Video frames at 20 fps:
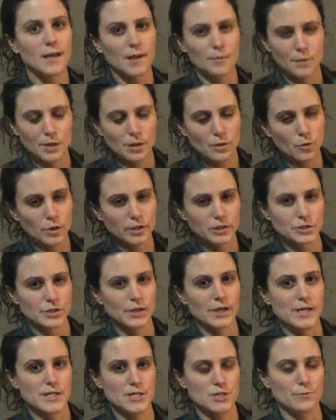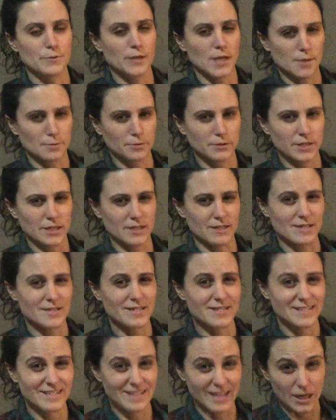I'm going to want you guys to be able to
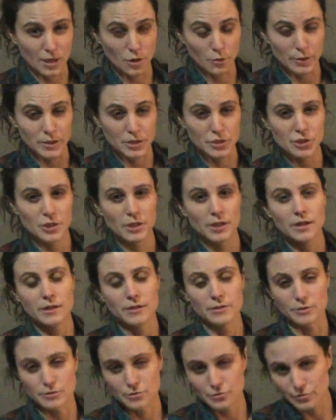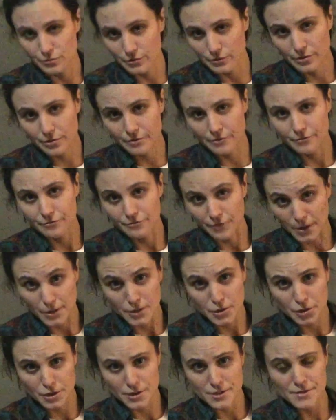distinguish the truth
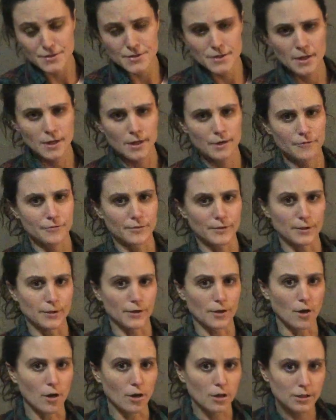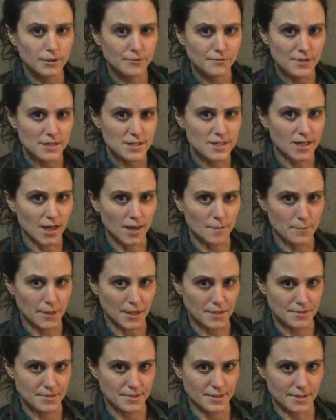functions for all of these
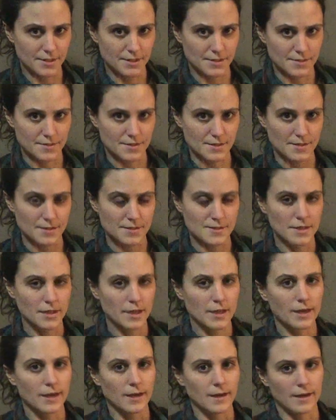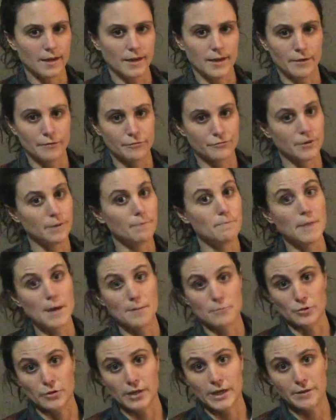compound sentences from
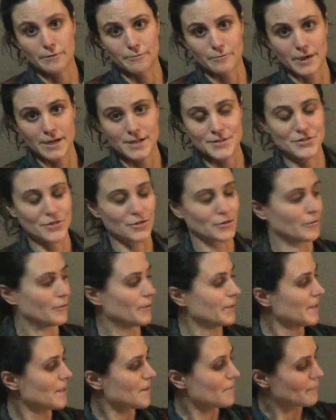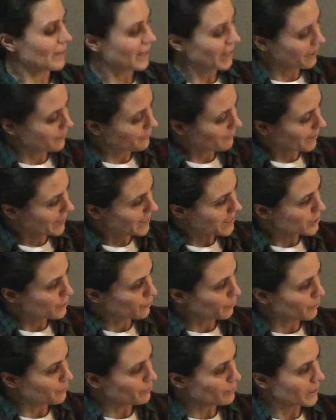memory, right? So my
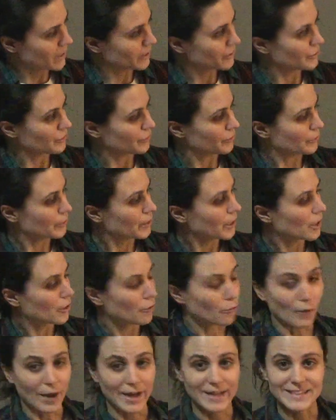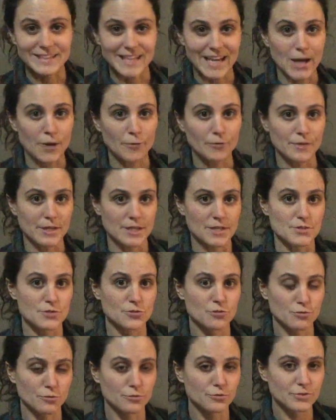advice would be to write down
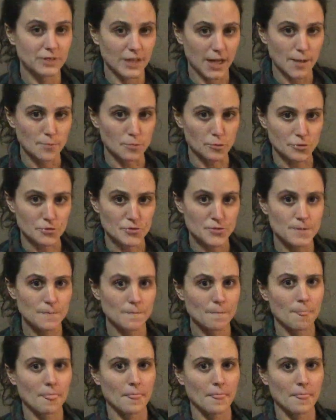these truth tables